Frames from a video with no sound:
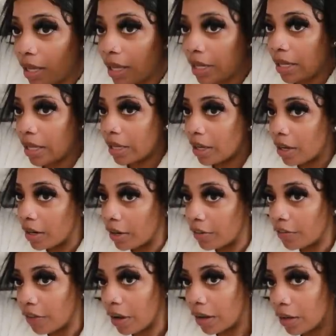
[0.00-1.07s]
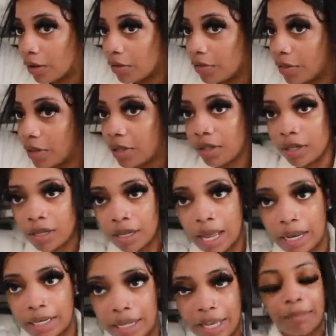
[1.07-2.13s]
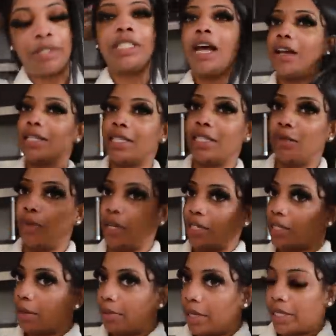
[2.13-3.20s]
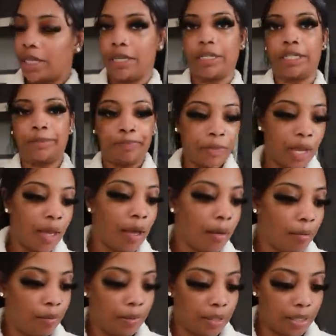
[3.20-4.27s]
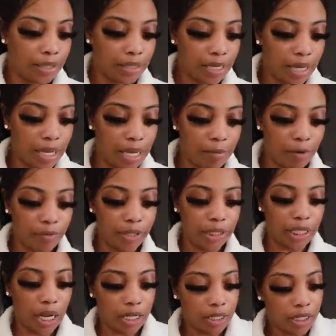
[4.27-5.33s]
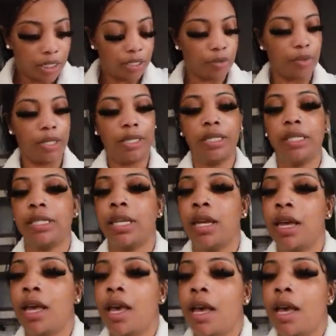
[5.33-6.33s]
and then the hair fall over like that, but y'all see when it's completely done. But let me read y'all to-do list.